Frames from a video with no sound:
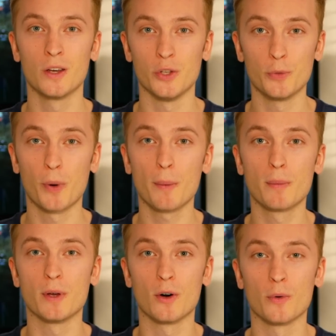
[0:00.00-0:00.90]
You
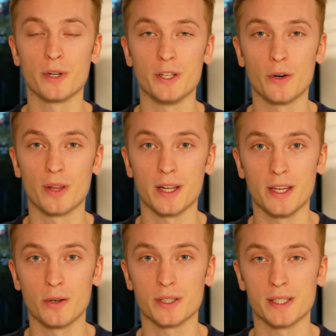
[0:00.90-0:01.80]
probably already know that
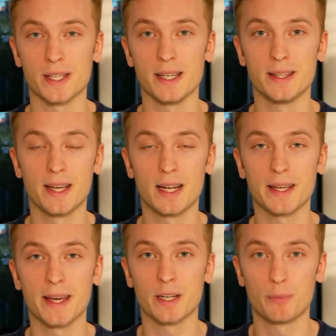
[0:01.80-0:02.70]
EOS is a
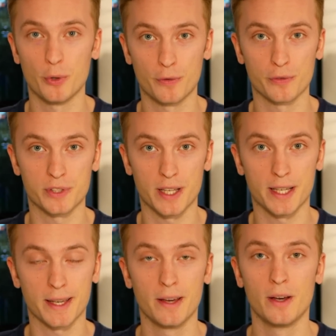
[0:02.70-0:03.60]
delegated proof of
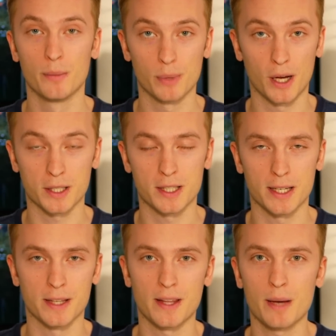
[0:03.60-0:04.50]
stake
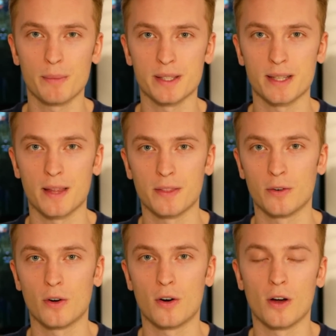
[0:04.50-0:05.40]
blockchain, and that means that
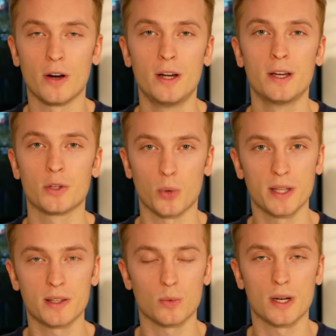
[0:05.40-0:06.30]
there are
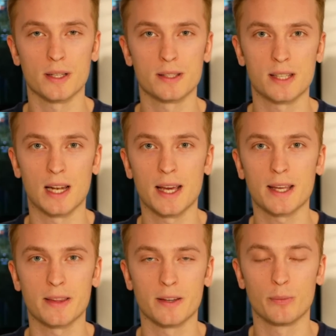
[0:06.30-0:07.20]
21
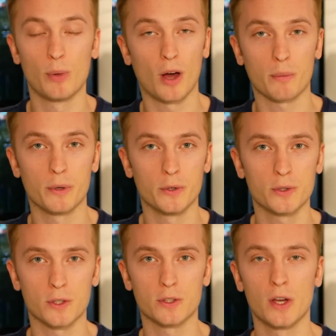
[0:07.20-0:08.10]
selected block
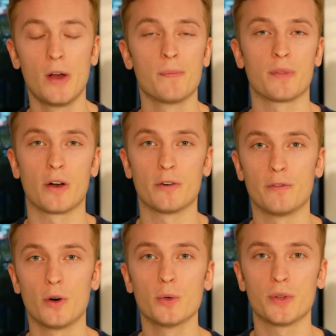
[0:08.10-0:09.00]
producers that are
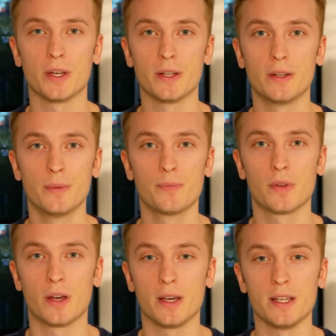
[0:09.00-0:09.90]
voted
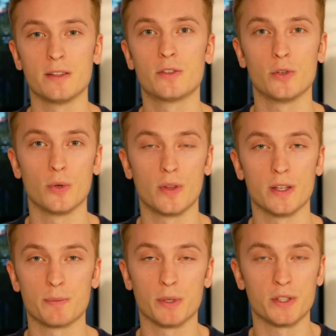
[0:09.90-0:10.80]
into
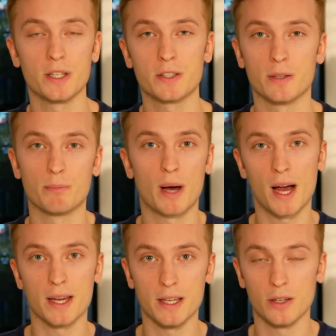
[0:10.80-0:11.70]
this position
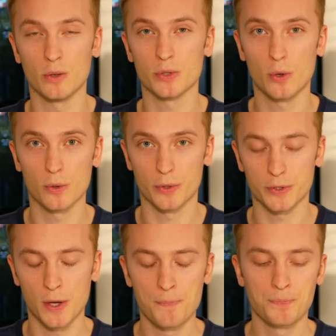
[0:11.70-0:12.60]
by EOS
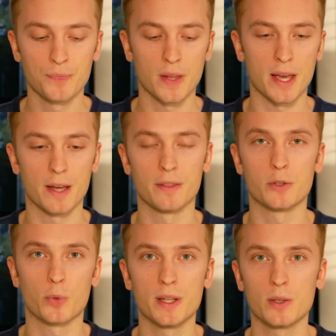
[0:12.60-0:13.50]
holders. And the
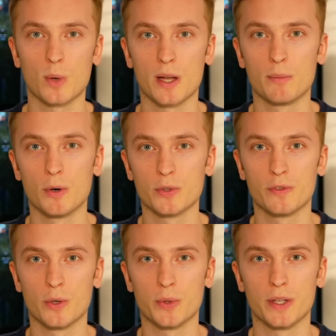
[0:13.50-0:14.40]
21 most
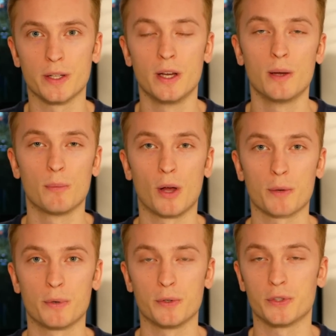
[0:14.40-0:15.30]
voted
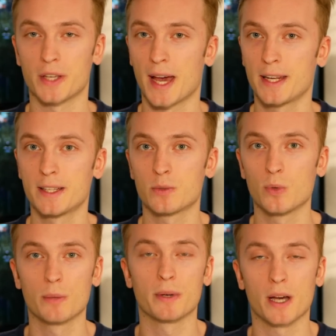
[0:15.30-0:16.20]
block producer candidates
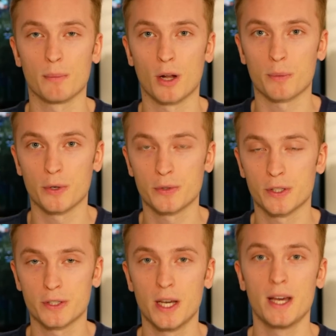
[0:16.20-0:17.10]
will become block
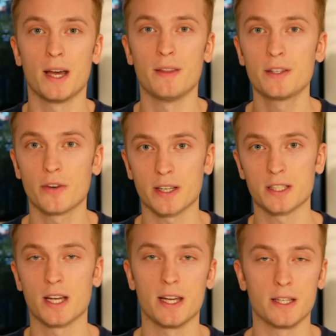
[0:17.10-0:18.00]
producers, and these are
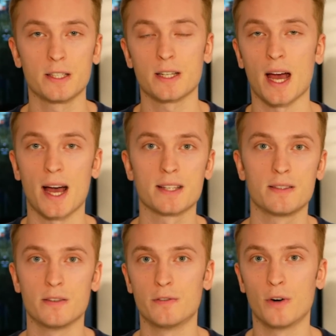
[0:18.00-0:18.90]
exchanged as
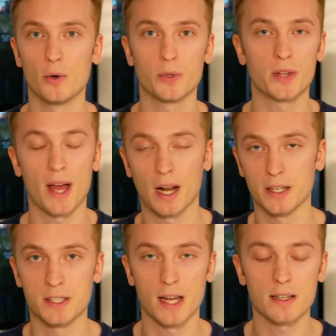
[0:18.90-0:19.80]
the vote
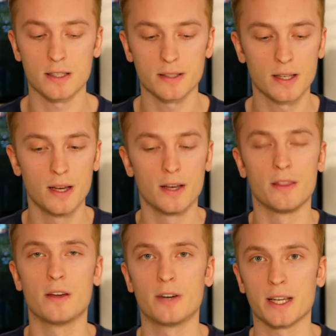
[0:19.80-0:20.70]
tally changes.
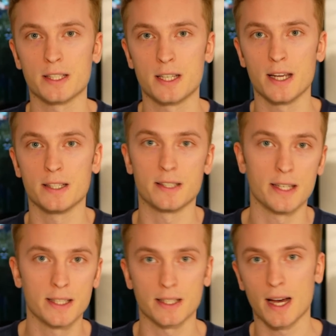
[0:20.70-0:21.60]
They're exchanged
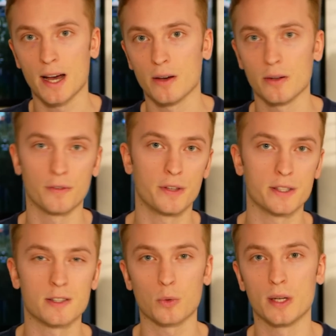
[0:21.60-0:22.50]
in and out of
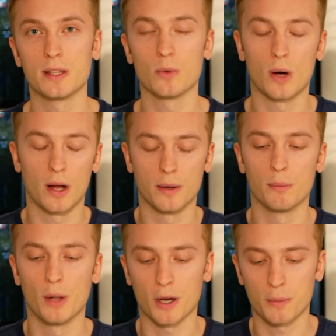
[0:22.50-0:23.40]
this 21
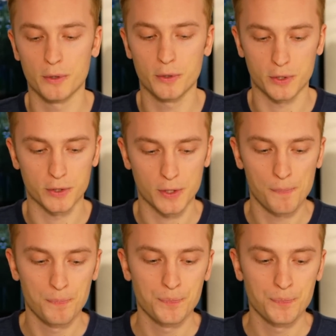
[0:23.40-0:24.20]
block producers.